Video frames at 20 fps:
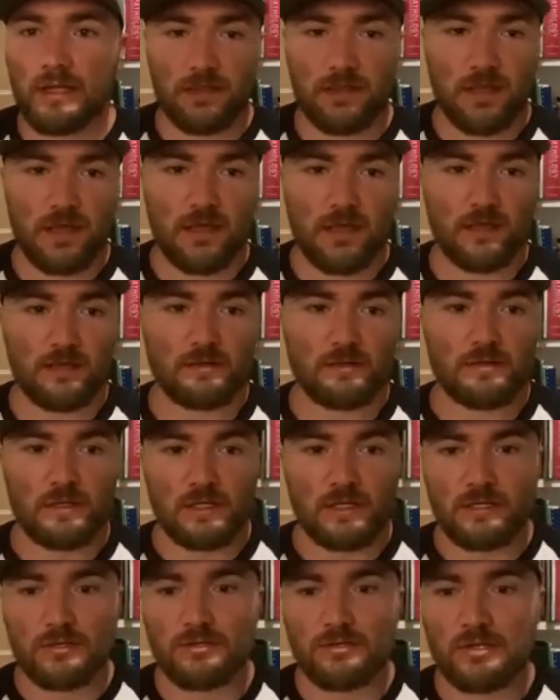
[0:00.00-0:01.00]
and then
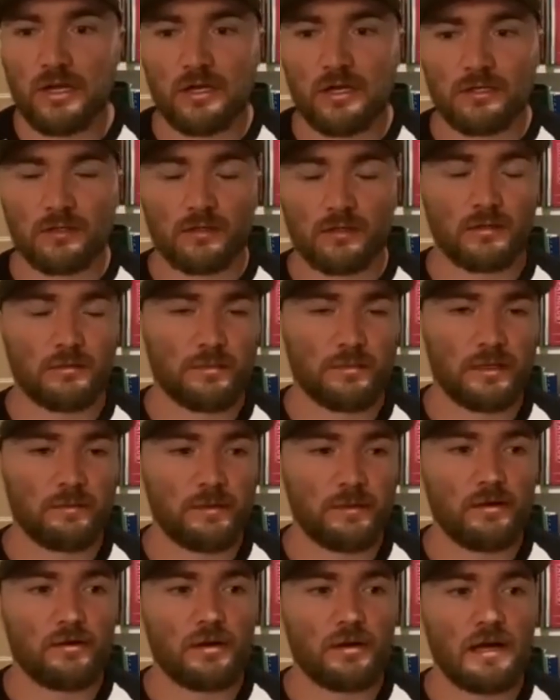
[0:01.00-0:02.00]
you talked a little bit
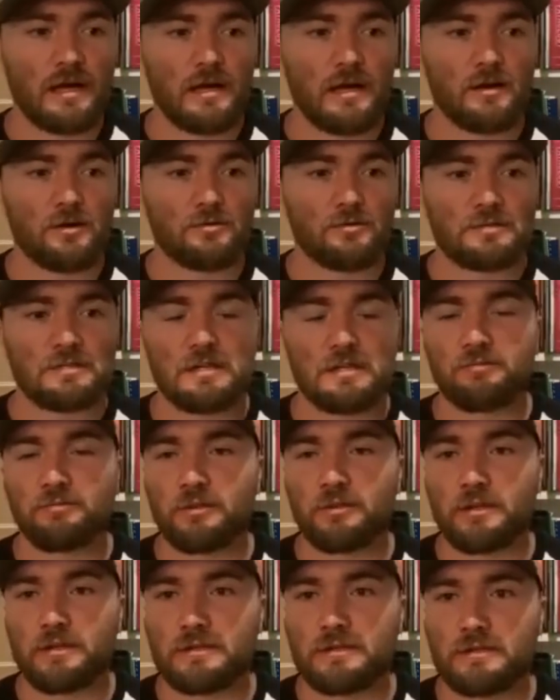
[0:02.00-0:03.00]
about how
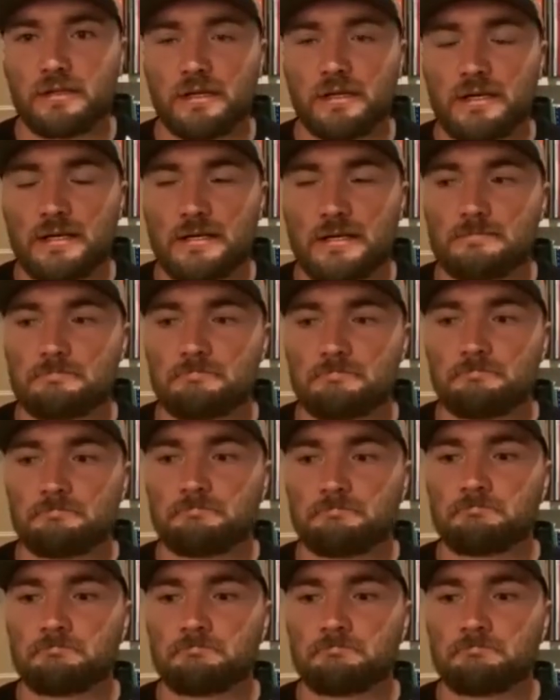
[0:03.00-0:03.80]
different um,